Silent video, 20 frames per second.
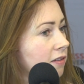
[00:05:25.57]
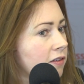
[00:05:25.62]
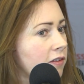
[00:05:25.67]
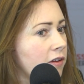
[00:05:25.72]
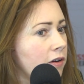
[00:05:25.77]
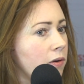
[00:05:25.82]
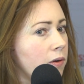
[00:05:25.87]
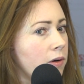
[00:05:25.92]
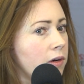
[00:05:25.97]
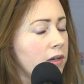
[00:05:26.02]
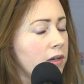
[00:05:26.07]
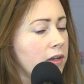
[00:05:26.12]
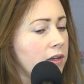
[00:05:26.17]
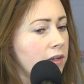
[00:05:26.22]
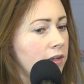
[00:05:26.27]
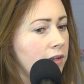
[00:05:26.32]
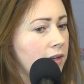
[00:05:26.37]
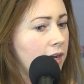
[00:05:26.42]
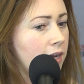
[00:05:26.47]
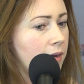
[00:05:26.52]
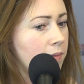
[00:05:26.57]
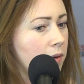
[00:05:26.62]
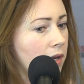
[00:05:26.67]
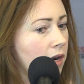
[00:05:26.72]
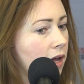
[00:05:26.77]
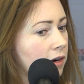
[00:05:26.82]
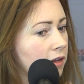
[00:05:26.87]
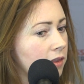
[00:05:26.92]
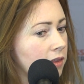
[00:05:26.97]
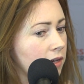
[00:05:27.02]
So um, a
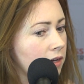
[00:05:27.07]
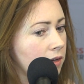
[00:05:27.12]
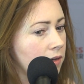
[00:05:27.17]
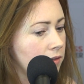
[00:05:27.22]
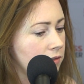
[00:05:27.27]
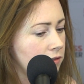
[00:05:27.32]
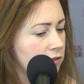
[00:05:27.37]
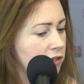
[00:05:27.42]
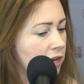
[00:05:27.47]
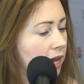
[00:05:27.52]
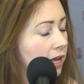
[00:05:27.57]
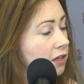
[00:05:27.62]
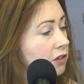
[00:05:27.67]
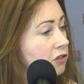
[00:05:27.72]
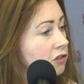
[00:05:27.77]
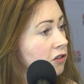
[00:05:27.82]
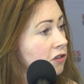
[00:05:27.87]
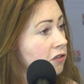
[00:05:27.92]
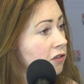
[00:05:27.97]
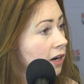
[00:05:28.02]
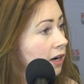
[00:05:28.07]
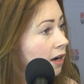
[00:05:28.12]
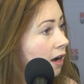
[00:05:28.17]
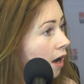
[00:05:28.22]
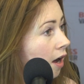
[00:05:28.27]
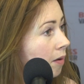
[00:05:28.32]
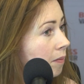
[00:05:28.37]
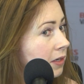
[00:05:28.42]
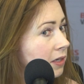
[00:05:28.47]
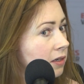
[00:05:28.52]
lot of the challenges are
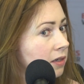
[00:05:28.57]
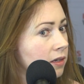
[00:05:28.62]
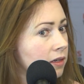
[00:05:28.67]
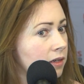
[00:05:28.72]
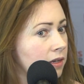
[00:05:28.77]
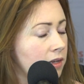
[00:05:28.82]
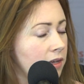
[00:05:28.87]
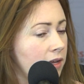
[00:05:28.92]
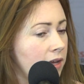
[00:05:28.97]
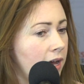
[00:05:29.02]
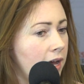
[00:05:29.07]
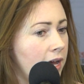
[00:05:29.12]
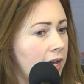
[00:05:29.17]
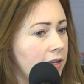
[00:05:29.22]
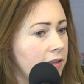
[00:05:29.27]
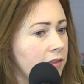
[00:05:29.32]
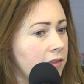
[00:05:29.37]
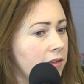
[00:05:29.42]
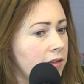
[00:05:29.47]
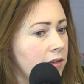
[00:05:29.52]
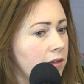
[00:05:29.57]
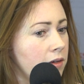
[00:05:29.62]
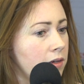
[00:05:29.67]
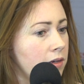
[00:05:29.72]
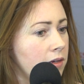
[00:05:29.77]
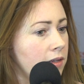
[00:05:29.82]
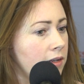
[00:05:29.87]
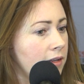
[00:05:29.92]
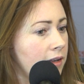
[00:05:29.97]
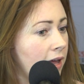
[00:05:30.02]
common, and
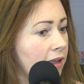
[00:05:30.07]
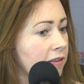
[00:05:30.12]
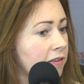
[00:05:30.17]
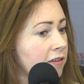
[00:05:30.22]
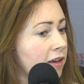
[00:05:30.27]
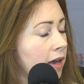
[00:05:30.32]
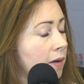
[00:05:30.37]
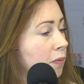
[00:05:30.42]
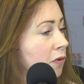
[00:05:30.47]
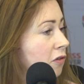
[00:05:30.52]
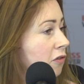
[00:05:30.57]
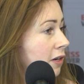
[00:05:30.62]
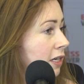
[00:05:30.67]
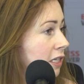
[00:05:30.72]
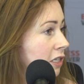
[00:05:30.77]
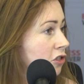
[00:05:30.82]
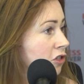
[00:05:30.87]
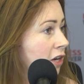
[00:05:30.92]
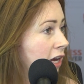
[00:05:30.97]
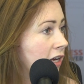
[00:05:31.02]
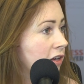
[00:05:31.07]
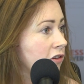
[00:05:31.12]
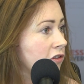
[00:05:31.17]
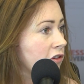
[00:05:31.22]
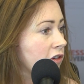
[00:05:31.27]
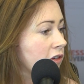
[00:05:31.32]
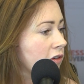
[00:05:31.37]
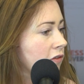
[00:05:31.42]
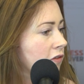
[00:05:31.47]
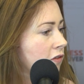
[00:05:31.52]
the landscape is really
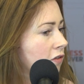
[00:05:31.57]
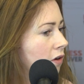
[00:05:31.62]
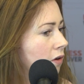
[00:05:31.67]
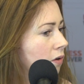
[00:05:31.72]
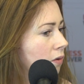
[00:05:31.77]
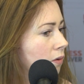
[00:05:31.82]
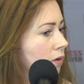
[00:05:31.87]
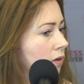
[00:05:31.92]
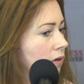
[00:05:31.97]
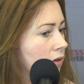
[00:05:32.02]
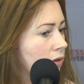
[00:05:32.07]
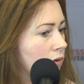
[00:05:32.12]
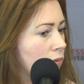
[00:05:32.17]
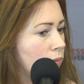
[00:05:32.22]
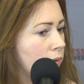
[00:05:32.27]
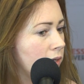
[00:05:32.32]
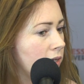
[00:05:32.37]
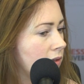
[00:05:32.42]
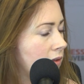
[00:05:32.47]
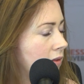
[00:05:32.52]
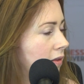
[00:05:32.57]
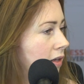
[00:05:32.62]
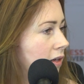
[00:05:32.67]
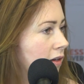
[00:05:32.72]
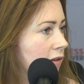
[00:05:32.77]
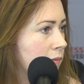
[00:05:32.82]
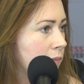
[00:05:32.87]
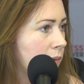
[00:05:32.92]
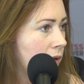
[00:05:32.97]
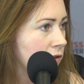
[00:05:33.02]
changing. So with the
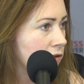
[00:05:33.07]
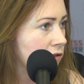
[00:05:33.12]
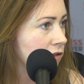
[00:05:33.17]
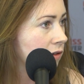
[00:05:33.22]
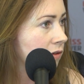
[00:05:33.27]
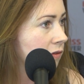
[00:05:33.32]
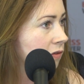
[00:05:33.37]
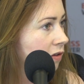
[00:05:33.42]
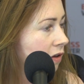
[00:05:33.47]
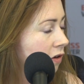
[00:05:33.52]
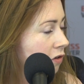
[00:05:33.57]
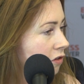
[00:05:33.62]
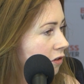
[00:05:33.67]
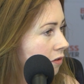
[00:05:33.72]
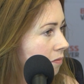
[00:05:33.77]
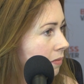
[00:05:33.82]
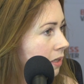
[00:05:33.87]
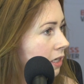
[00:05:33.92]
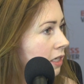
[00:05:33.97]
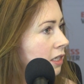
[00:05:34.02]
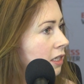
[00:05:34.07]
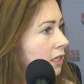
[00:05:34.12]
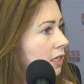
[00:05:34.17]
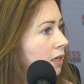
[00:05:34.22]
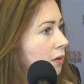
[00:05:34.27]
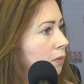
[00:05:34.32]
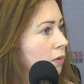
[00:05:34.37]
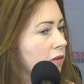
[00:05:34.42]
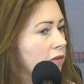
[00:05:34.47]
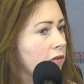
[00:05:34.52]
explosion of social
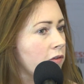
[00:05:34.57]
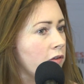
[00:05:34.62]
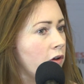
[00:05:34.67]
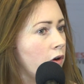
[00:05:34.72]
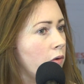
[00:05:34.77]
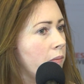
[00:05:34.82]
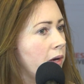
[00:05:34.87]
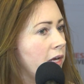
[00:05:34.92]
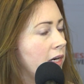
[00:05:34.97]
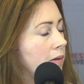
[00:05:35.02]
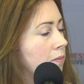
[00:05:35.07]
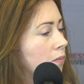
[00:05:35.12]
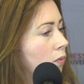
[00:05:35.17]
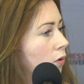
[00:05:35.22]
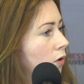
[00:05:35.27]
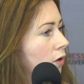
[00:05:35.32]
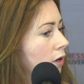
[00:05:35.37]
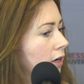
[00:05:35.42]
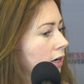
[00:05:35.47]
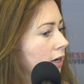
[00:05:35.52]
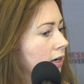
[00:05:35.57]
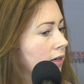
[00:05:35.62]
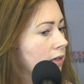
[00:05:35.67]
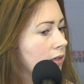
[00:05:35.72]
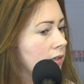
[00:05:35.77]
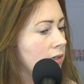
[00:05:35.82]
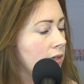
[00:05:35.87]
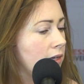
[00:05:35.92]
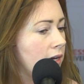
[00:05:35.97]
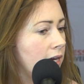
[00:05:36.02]
media, with so many more
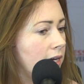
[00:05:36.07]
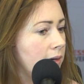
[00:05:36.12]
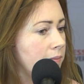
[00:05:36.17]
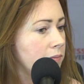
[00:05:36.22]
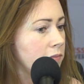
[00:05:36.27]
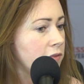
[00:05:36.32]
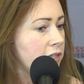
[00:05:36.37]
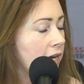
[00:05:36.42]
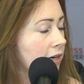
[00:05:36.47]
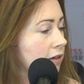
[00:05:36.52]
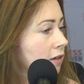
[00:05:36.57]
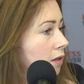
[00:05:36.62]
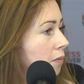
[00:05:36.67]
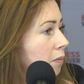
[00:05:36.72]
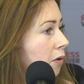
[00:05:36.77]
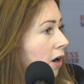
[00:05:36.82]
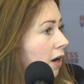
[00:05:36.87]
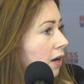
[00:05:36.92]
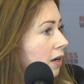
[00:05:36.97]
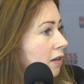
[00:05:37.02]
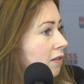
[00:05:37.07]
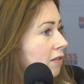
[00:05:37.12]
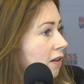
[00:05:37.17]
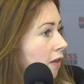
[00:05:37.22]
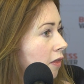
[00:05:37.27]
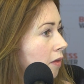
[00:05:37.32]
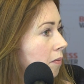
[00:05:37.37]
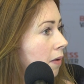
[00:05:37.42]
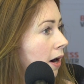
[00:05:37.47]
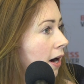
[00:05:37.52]
um, technical products
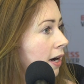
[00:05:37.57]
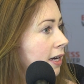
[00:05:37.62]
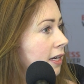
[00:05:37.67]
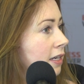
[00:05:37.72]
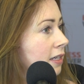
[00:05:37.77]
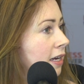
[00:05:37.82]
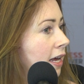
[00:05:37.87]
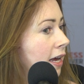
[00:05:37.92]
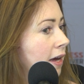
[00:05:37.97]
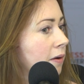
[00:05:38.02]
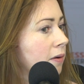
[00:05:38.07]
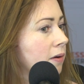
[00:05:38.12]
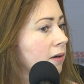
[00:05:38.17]
on the market now,